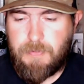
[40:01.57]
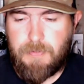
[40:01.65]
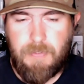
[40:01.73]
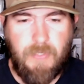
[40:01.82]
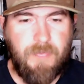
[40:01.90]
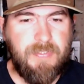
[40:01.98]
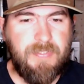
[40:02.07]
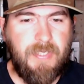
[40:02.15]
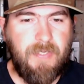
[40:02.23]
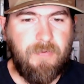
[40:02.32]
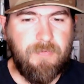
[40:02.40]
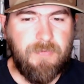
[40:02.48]
uh, the
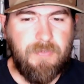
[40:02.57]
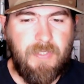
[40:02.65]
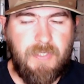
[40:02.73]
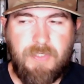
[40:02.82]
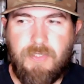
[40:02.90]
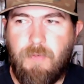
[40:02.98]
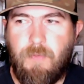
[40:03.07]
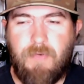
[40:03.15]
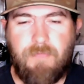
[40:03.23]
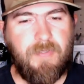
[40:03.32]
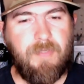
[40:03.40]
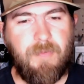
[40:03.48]
sales. And you know
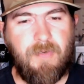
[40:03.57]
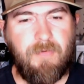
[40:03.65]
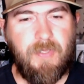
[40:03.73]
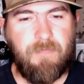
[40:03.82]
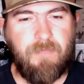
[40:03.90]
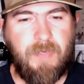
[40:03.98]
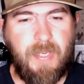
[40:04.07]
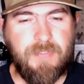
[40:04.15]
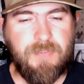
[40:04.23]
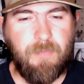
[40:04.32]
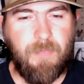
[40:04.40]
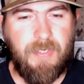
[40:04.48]
what? The M L F guys
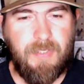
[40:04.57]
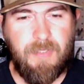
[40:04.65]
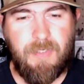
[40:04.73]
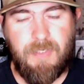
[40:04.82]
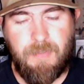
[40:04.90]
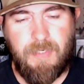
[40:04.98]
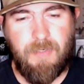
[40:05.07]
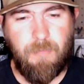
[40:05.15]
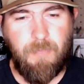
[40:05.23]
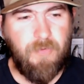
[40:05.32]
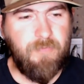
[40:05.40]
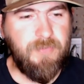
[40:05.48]
aren't making the needle
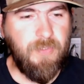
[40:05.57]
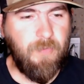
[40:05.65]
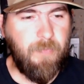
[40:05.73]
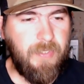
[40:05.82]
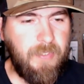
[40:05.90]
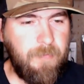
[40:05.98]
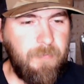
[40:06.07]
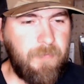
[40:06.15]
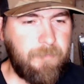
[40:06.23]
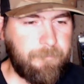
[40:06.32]
move, so be it. But